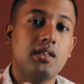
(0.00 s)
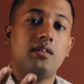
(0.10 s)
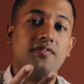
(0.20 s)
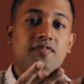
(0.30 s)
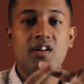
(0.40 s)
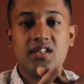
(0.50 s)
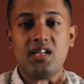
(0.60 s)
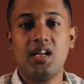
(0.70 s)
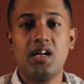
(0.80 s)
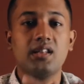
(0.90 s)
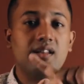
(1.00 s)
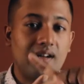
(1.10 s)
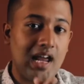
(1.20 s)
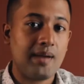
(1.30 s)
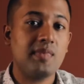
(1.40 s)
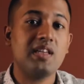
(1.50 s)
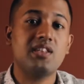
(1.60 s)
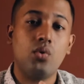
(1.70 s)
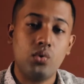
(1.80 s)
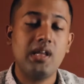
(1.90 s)
The first area, the RAM, is
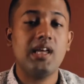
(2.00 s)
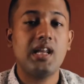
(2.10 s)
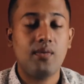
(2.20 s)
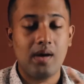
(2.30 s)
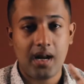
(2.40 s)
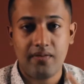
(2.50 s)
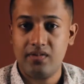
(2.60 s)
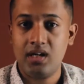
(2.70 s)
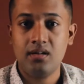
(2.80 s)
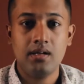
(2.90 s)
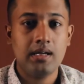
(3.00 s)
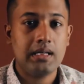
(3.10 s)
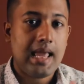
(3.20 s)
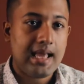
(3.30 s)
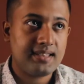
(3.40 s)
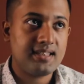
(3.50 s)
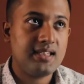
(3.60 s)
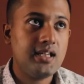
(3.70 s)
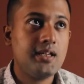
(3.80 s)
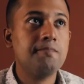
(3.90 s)
the only area where I have done.
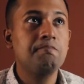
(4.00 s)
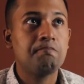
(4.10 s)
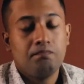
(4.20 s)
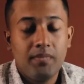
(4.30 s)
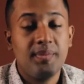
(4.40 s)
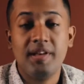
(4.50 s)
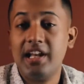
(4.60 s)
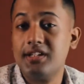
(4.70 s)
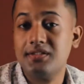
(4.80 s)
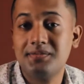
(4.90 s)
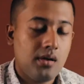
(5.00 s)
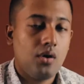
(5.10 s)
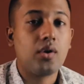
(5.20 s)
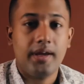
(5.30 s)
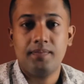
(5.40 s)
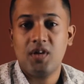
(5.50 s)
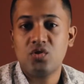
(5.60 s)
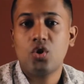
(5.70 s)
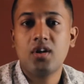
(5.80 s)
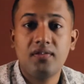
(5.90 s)
SSD maybe later. Okay, now
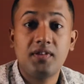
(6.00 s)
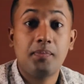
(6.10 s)
talking of the